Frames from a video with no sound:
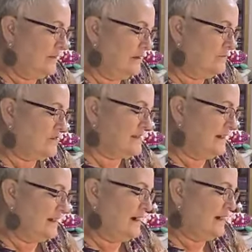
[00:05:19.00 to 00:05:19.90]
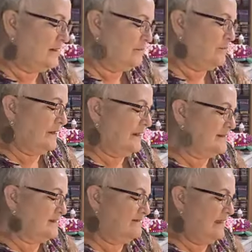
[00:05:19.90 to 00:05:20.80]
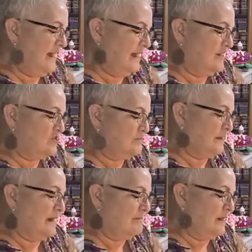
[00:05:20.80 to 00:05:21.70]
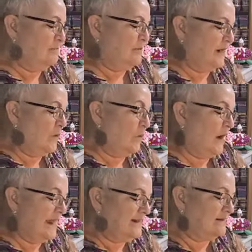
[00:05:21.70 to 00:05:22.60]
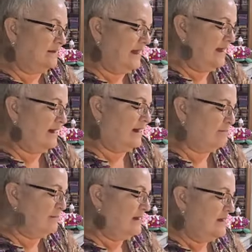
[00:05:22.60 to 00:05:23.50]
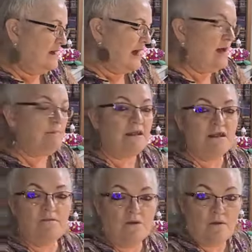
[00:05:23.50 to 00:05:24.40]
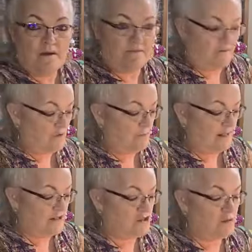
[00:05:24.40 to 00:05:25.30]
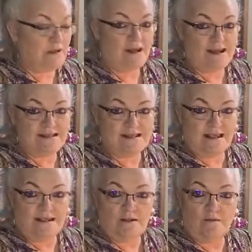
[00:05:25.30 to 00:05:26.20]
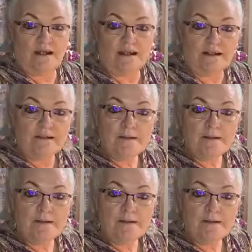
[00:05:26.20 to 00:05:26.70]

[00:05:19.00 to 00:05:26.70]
I'm just going to kind of bring it to the edge, but I'm going to bring white clay up. How many of you have ever been to an ice skating rink?